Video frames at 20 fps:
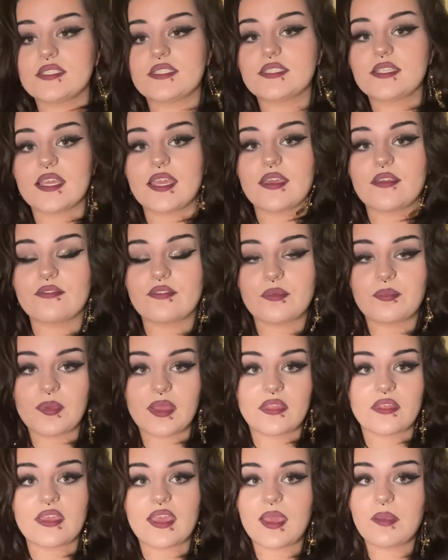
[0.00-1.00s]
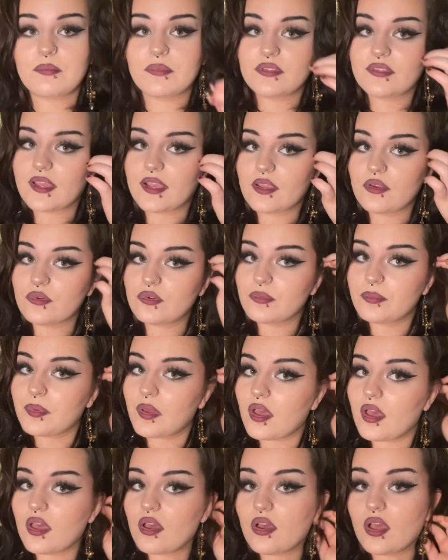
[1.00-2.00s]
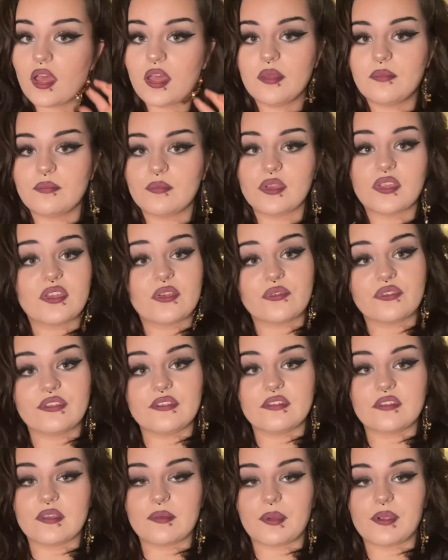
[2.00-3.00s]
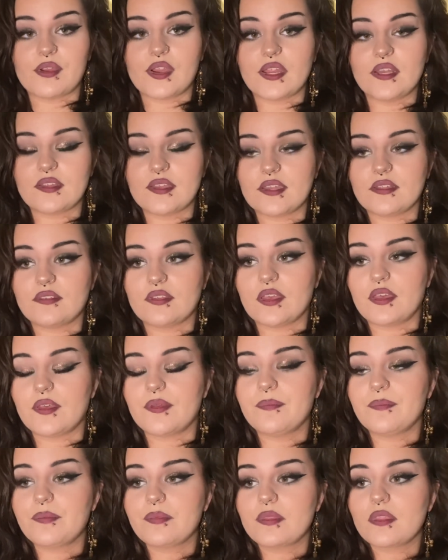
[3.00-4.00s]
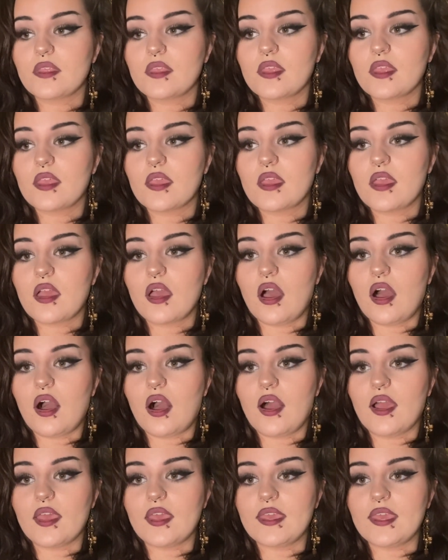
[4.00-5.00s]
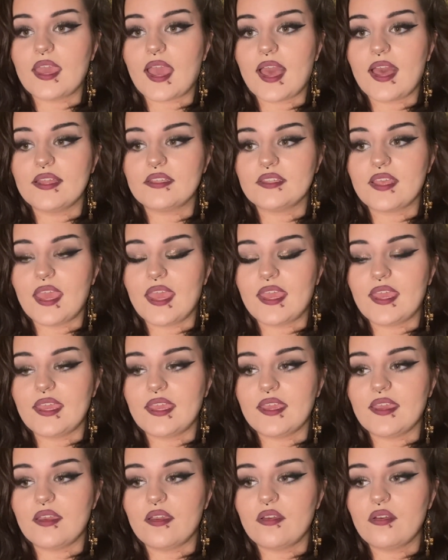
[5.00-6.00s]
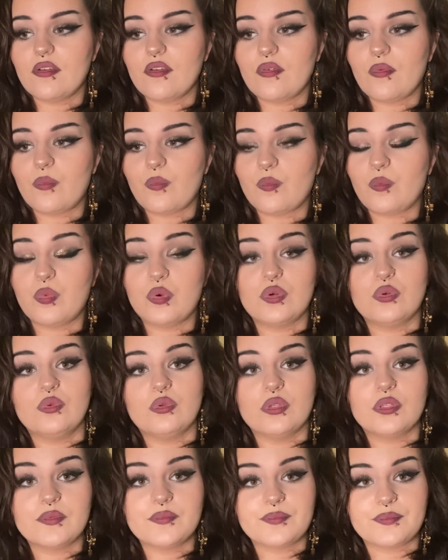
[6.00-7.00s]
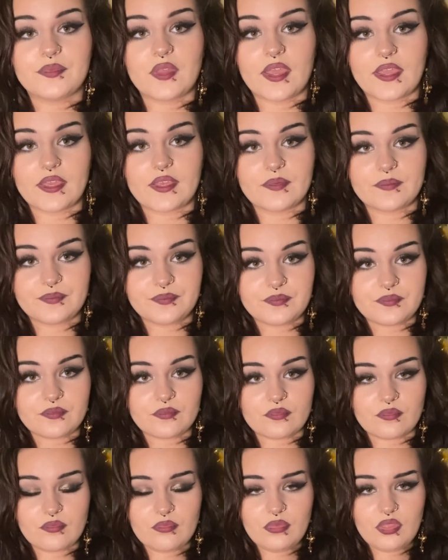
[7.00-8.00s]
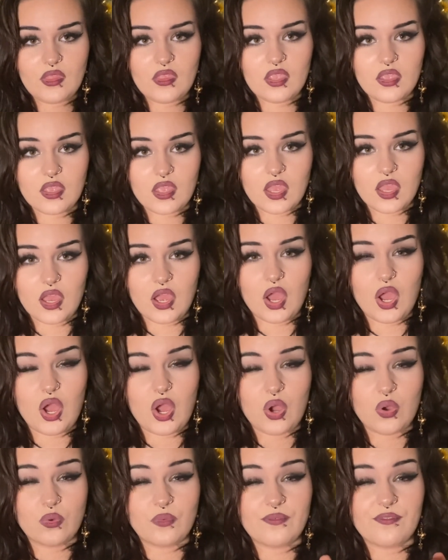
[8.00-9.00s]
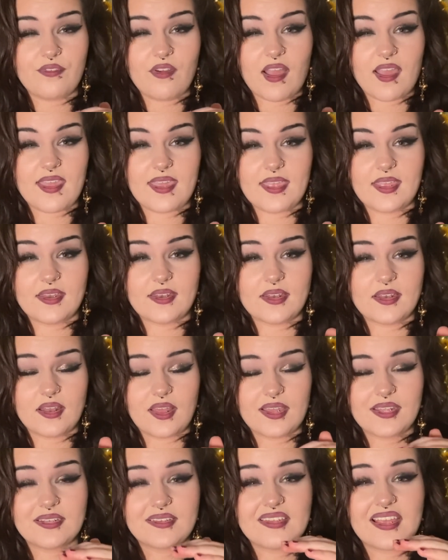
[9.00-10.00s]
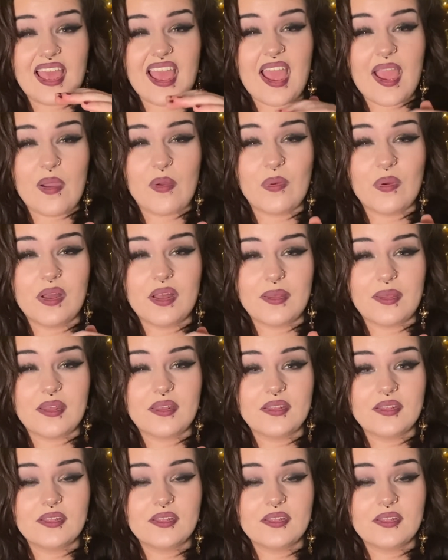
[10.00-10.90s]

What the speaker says: see it from where the camera's angled, but well, you can obviously see my radiator. I had a wall, like a whole fucking like tower